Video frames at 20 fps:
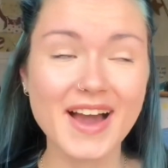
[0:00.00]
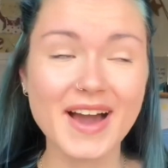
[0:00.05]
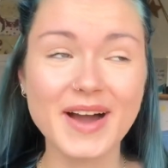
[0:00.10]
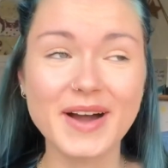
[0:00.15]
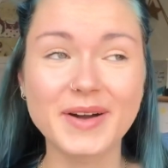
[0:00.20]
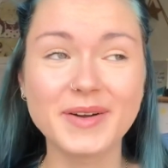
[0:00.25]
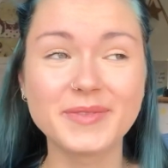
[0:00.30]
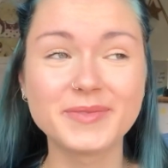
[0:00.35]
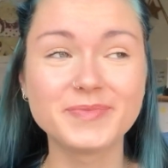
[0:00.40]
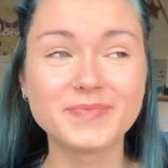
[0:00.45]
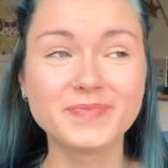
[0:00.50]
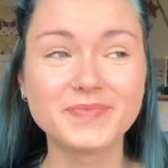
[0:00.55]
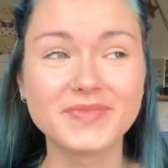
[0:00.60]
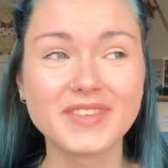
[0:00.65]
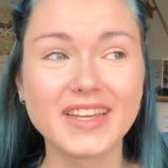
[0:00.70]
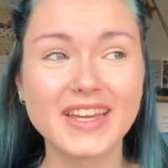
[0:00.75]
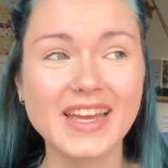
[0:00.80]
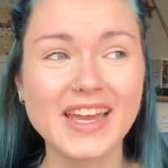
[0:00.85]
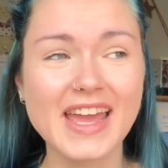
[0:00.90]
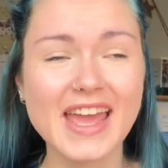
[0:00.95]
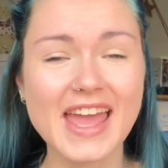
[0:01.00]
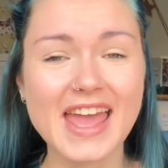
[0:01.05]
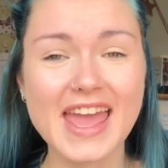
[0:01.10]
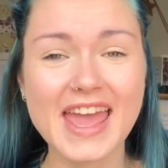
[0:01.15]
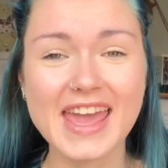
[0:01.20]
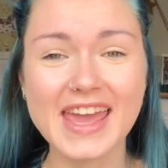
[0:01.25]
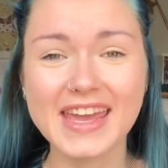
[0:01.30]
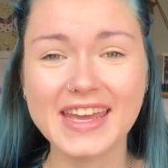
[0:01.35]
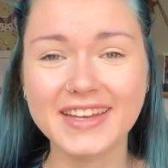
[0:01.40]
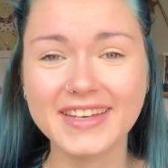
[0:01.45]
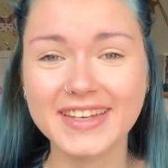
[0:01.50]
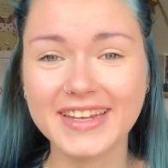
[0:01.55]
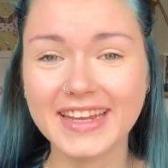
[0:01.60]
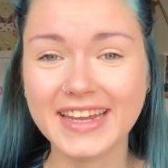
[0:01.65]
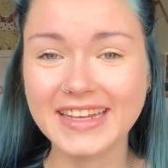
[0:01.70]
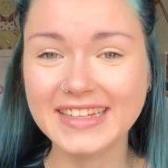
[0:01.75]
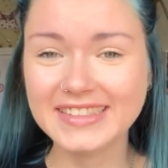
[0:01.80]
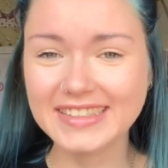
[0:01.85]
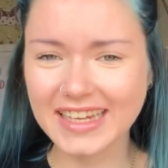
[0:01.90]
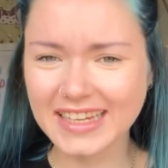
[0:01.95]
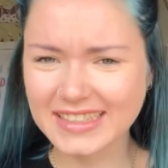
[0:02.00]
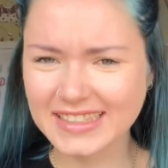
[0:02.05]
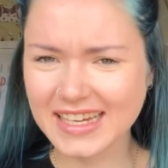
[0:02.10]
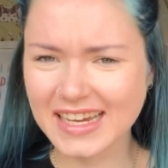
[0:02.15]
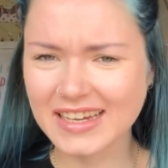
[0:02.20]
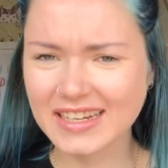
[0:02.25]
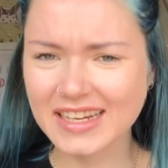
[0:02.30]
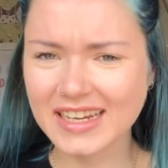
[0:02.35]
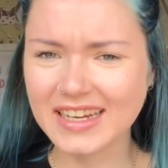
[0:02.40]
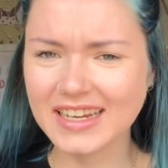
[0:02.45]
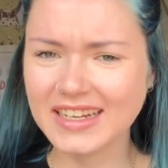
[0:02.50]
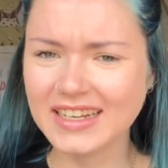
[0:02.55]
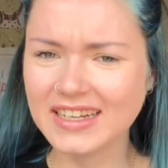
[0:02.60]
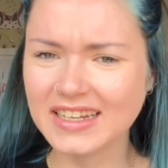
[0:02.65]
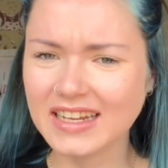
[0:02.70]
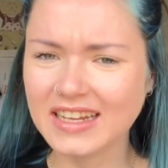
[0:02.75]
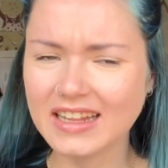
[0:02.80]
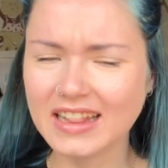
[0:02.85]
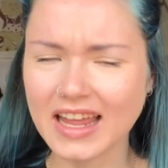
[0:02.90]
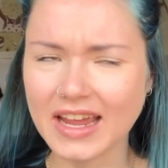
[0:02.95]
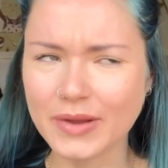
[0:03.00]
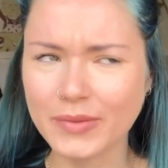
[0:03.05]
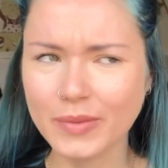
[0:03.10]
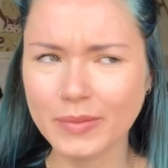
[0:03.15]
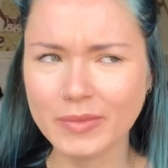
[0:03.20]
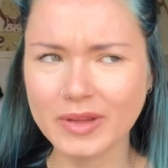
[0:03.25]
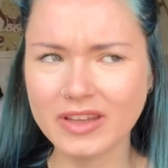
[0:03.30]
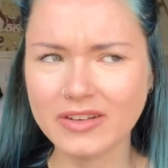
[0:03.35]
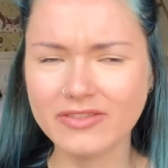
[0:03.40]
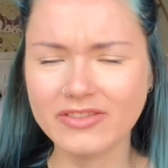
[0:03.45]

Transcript: And he sat down and when we had